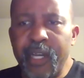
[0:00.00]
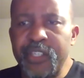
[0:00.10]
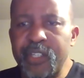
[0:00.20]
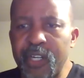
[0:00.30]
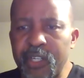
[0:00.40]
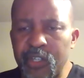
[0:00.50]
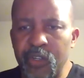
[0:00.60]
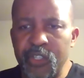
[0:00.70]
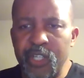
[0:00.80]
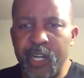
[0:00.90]
started a
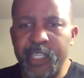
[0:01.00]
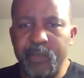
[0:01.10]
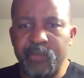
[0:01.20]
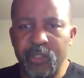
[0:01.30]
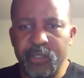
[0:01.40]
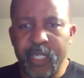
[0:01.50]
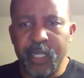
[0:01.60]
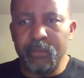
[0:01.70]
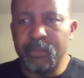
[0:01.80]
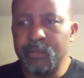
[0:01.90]
girls hockey
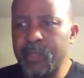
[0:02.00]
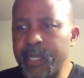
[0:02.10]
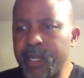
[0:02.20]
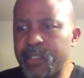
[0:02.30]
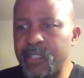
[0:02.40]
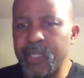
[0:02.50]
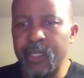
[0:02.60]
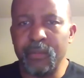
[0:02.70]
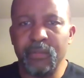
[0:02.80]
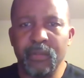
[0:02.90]
program at
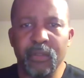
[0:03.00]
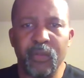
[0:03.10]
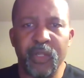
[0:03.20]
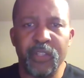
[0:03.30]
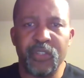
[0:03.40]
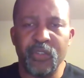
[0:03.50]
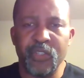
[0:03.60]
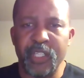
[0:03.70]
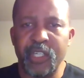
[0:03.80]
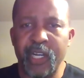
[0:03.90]
one of the schools
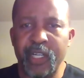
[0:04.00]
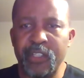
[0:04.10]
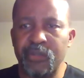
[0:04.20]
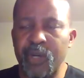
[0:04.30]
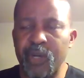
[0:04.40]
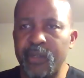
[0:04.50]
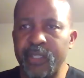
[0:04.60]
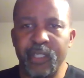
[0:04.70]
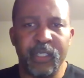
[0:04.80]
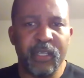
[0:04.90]
I taught in Toronto
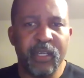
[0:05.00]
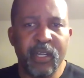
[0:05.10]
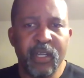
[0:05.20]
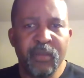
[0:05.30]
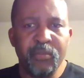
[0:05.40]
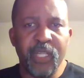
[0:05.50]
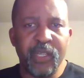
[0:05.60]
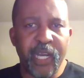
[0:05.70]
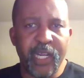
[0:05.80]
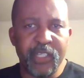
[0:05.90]
in the mid
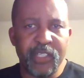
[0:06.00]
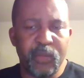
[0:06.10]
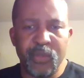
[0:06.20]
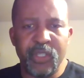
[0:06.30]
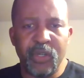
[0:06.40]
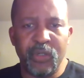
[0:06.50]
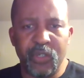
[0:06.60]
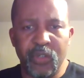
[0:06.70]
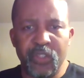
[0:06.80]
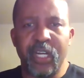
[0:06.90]
90s. There was no
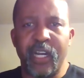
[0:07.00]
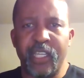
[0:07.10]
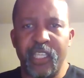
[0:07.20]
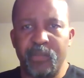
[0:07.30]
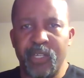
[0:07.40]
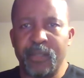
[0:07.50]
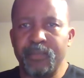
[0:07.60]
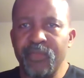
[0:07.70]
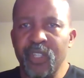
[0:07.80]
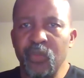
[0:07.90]
girls hockey, but
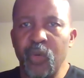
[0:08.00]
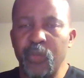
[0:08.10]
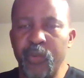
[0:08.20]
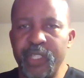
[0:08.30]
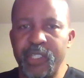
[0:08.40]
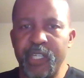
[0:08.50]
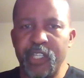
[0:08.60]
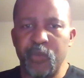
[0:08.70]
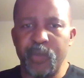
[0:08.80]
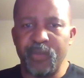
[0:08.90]
what we did
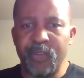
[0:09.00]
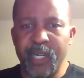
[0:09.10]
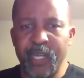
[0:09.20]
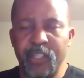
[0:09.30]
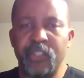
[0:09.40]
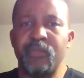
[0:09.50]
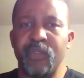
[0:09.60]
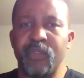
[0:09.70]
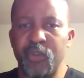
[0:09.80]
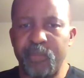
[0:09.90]
is we provide and
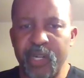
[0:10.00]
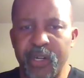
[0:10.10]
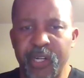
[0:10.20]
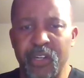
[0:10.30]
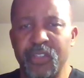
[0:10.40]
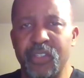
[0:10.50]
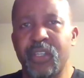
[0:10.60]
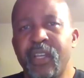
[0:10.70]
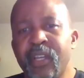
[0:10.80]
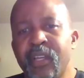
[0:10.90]
remove
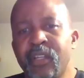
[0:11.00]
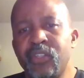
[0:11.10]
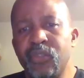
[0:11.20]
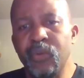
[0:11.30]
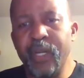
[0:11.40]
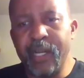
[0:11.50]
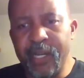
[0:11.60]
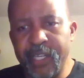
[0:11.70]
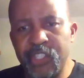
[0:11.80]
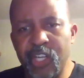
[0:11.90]
barriers to
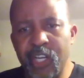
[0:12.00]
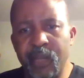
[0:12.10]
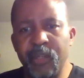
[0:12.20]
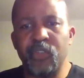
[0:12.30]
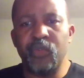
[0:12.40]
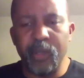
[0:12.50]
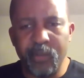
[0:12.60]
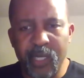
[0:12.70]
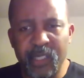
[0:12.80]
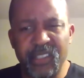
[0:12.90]
ice time and
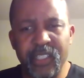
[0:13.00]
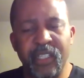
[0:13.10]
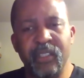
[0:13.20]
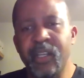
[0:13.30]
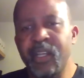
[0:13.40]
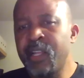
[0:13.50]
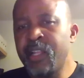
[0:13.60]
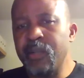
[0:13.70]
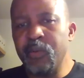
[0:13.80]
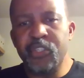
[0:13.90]
equipment. And
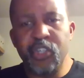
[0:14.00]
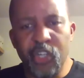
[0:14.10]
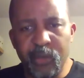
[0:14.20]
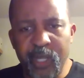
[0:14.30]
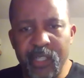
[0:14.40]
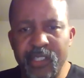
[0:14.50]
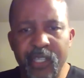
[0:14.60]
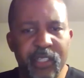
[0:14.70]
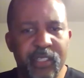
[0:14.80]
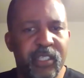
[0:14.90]
there were tournaments
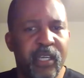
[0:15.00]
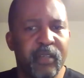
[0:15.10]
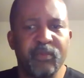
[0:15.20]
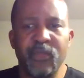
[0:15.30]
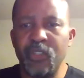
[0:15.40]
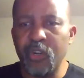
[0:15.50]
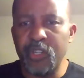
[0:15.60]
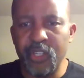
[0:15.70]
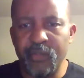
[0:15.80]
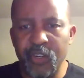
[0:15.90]
at
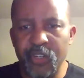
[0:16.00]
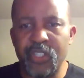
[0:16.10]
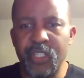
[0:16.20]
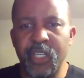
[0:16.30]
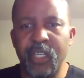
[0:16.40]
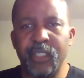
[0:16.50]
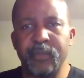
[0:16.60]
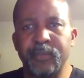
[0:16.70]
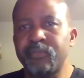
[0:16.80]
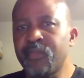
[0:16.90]
York University.
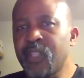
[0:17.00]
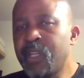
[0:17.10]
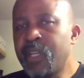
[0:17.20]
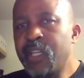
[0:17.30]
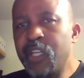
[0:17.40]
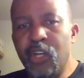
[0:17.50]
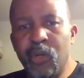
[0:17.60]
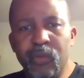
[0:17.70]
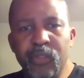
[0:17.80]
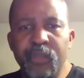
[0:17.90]
And,
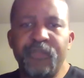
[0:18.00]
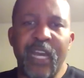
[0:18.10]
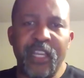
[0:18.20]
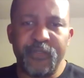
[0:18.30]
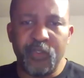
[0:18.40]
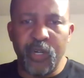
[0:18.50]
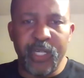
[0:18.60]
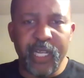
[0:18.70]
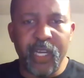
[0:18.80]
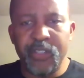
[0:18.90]
you fast
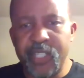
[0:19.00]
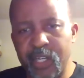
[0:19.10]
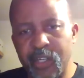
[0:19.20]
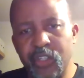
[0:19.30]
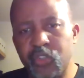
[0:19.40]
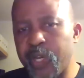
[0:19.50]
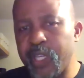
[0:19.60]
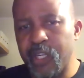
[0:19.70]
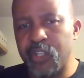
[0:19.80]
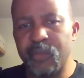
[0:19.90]
forward now 10 or
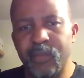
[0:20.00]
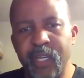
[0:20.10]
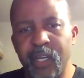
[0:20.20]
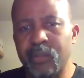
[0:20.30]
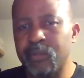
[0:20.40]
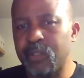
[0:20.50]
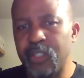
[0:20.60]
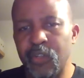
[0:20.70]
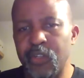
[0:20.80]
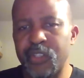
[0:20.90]
20 years from now,
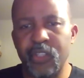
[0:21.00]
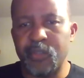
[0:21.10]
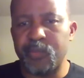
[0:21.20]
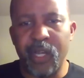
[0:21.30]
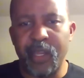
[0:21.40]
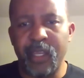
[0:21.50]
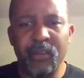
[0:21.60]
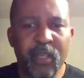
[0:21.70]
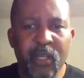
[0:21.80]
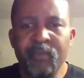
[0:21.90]
there's
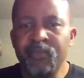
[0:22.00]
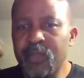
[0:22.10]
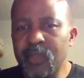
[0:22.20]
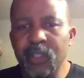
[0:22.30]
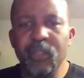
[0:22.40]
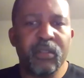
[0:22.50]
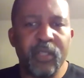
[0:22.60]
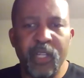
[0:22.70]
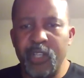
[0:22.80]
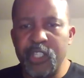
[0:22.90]
probably
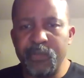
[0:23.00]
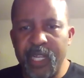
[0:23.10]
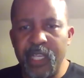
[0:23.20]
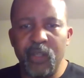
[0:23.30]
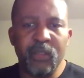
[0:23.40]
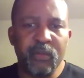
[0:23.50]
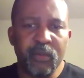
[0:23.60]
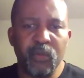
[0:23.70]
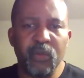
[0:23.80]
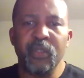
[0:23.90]
nearly as many
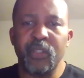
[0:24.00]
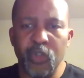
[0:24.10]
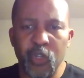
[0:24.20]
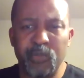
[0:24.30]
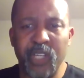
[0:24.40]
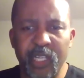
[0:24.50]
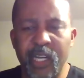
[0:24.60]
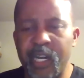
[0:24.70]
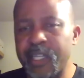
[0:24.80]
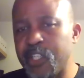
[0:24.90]
girls playing
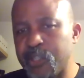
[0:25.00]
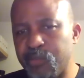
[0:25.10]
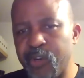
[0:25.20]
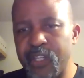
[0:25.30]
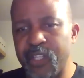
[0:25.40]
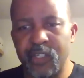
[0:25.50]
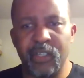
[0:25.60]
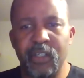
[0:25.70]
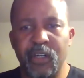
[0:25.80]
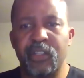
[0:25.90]
hockey as boys
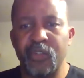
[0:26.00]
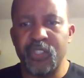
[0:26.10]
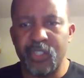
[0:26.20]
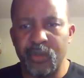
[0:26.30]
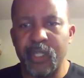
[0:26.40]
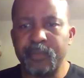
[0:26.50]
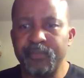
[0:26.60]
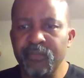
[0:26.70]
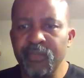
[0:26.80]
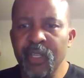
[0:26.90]
are close to it.
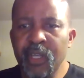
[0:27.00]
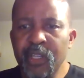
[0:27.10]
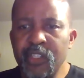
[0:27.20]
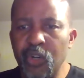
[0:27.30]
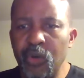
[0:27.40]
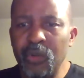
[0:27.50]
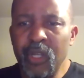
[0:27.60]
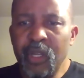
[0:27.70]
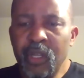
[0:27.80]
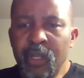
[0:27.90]
So
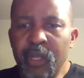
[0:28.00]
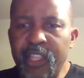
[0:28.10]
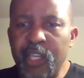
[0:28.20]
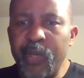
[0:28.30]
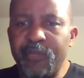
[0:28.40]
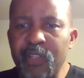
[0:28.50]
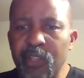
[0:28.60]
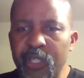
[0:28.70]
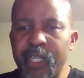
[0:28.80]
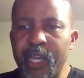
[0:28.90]
I think we have to
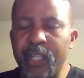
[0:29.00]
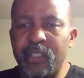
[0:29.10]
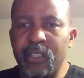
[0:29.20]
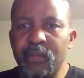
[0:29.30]
look at